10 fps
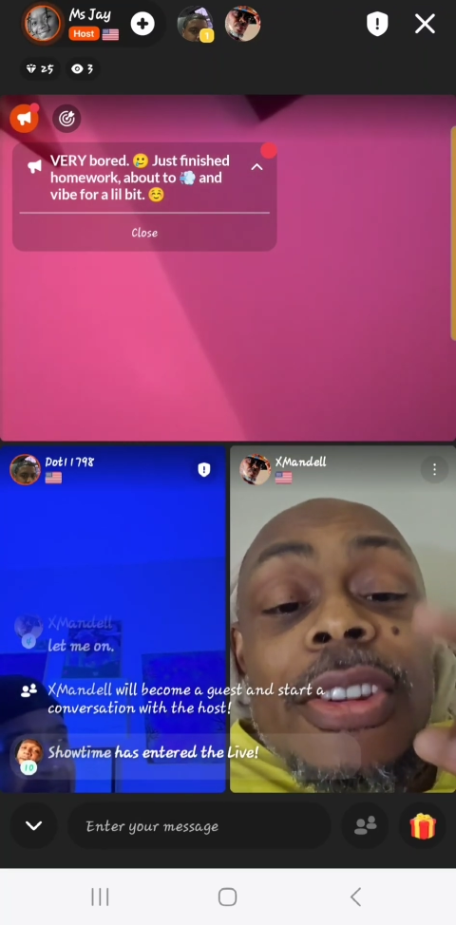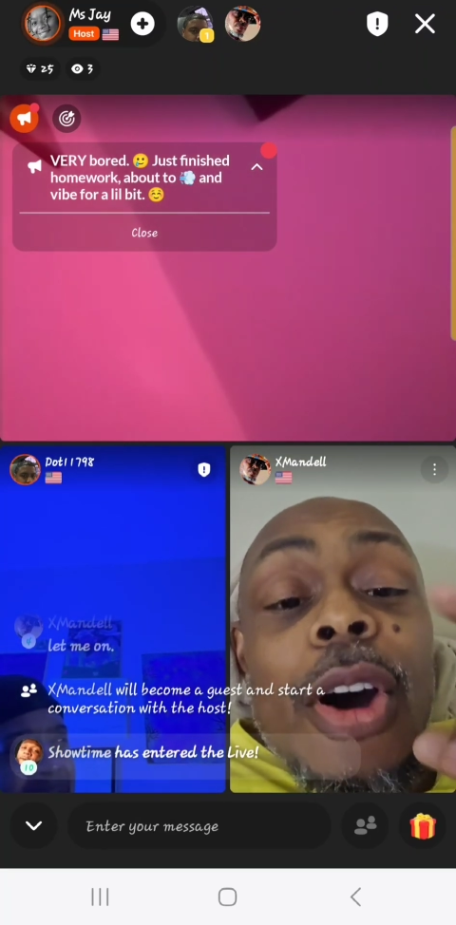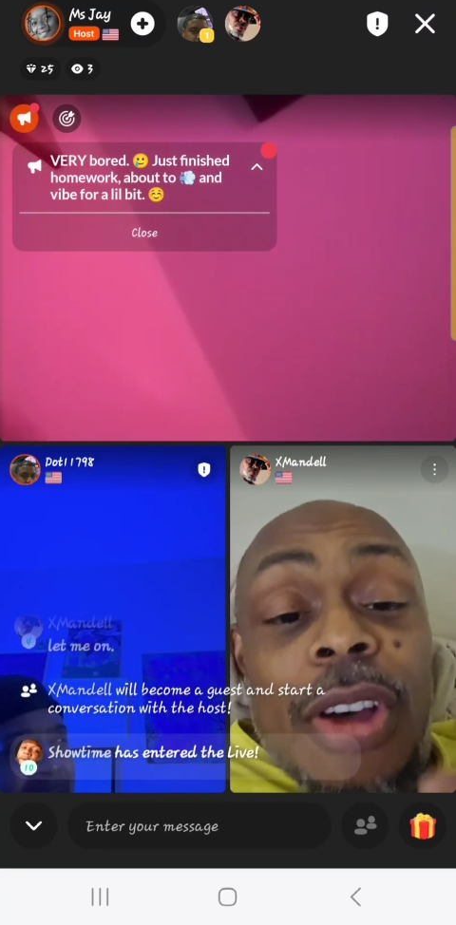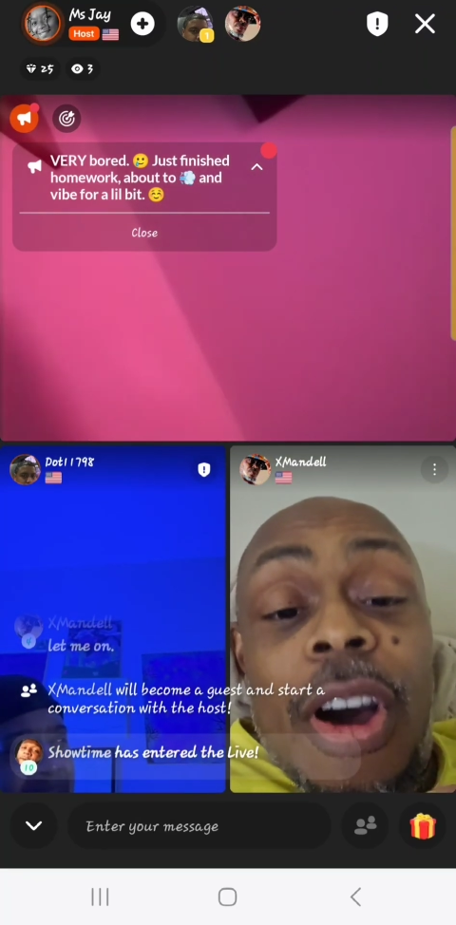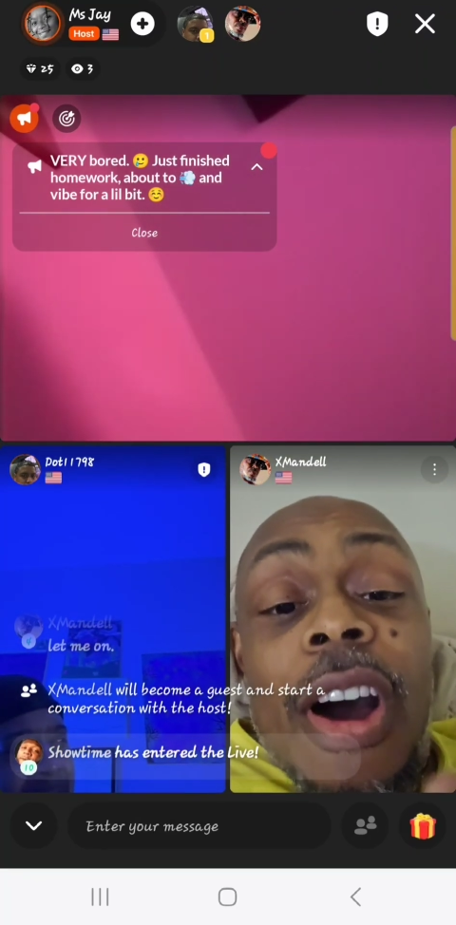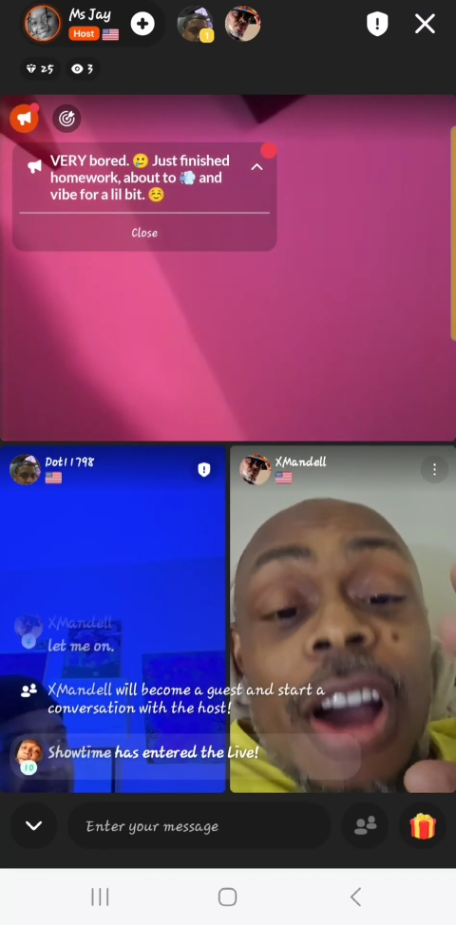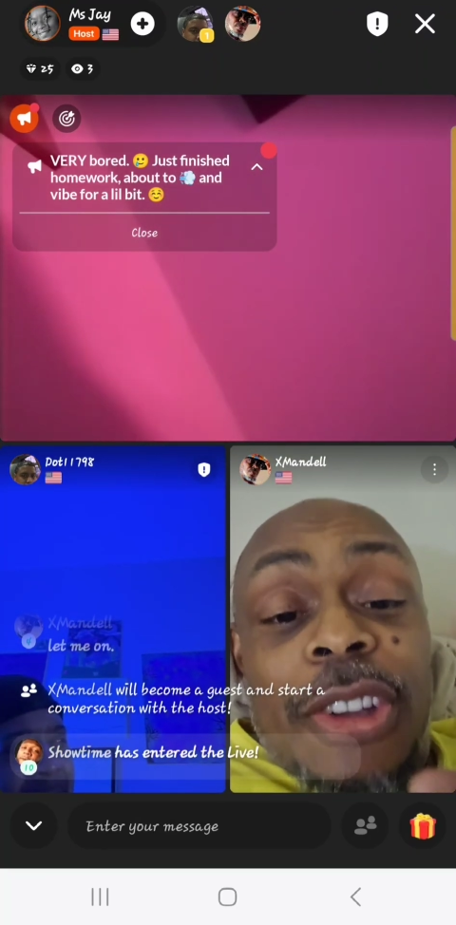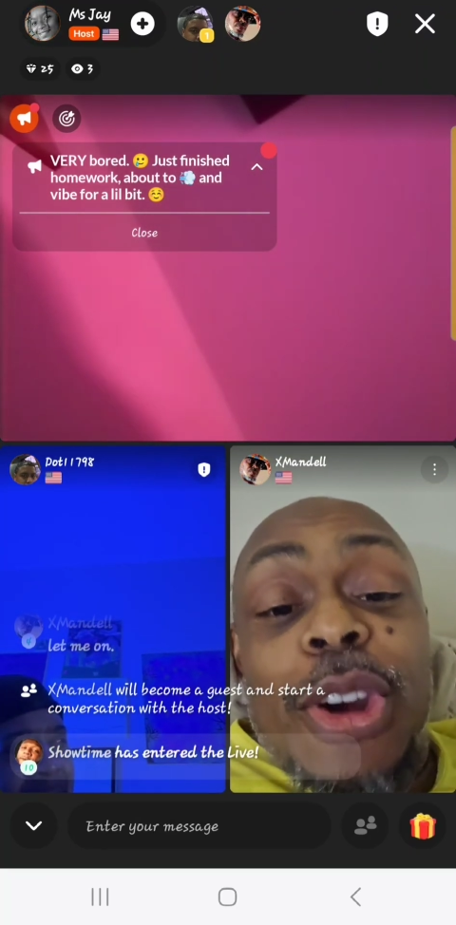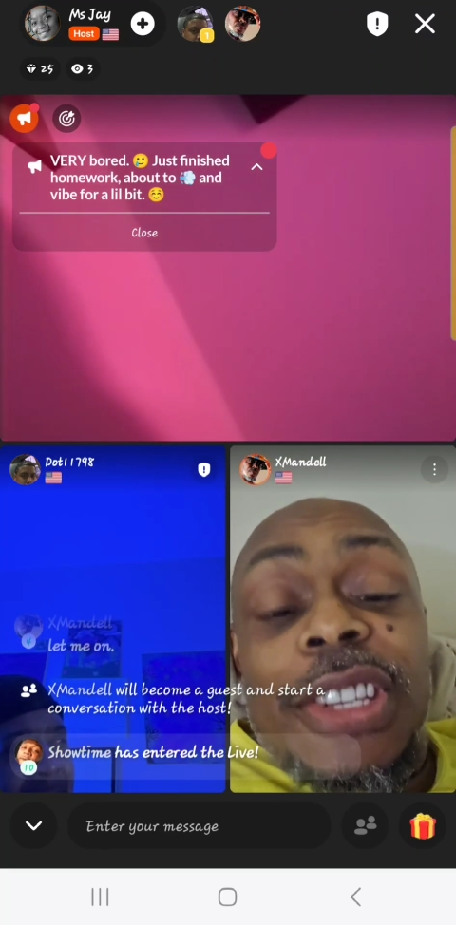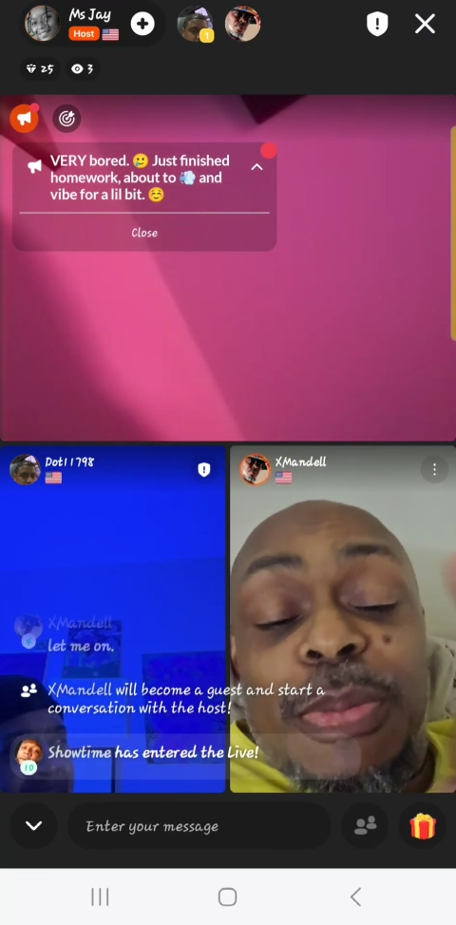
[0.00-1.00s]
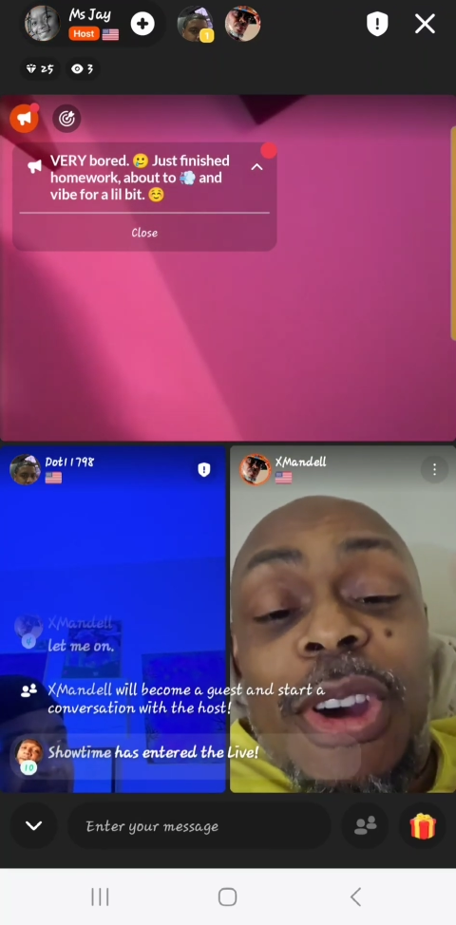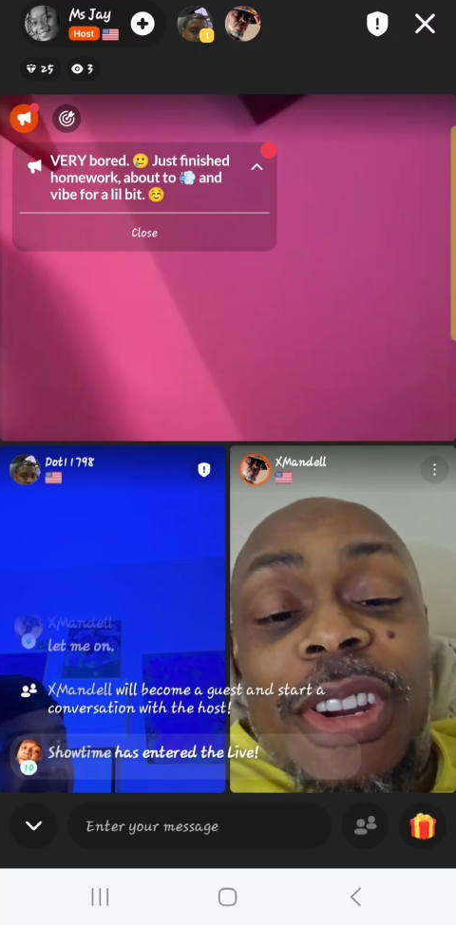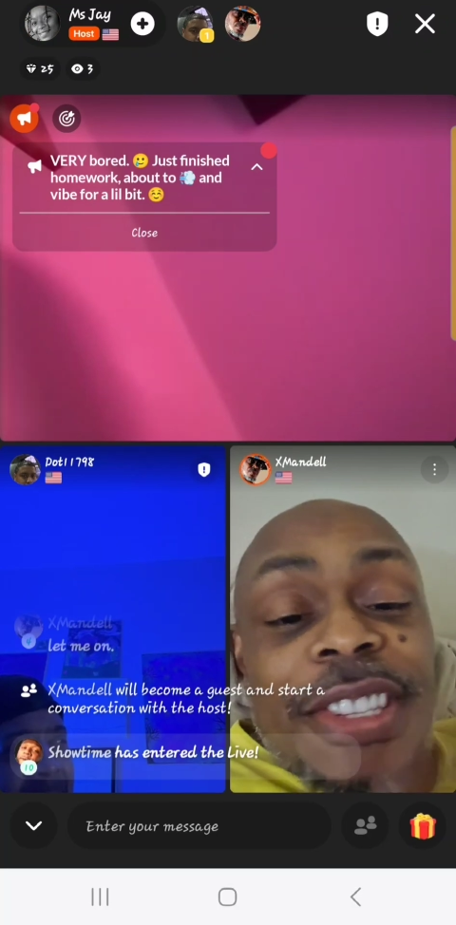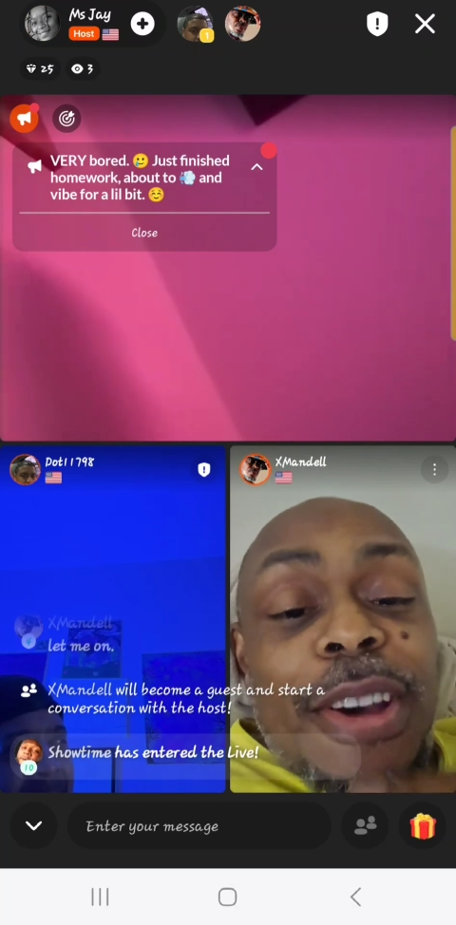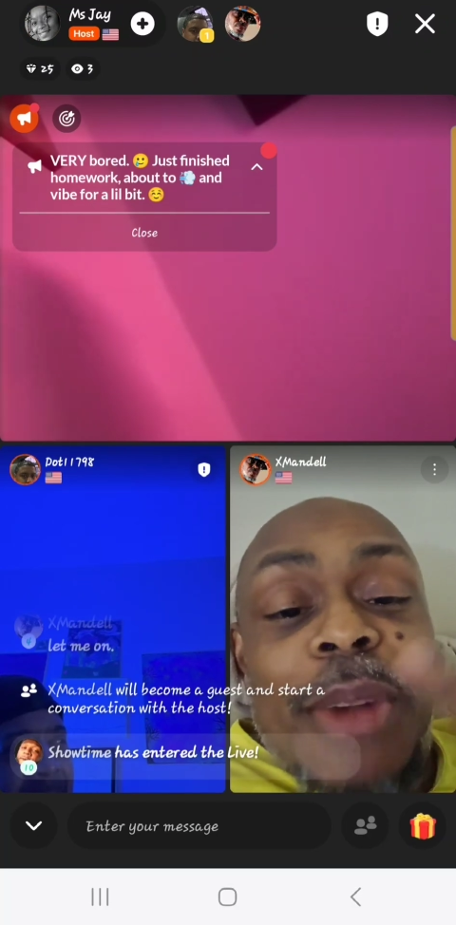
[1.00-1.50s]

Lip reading: no, trust me on this.